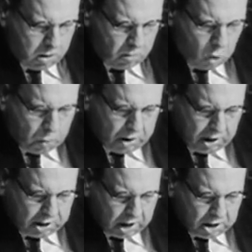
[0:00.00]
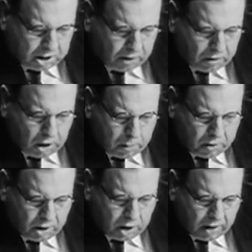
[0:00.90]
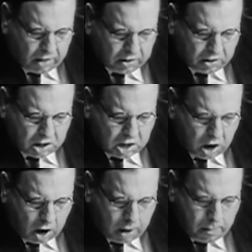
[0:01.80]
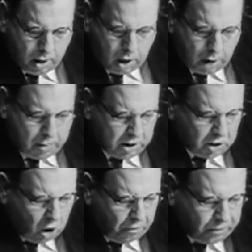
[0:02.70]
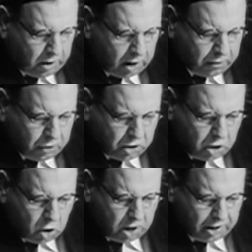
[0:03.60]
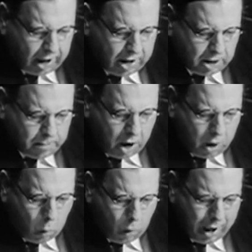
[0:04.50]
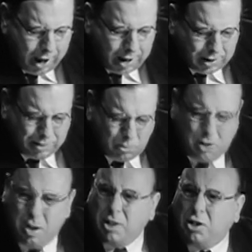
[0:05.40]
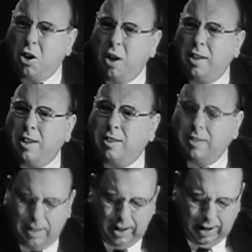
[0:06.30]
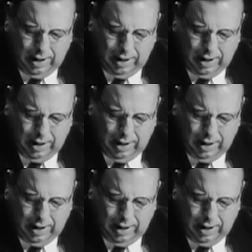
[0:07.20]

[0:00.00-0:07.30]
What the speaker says: Morbidly sensitive to the opinion of others at the time. I mean, as often as for as long as I entered my awareness. What kind of Chinese is that?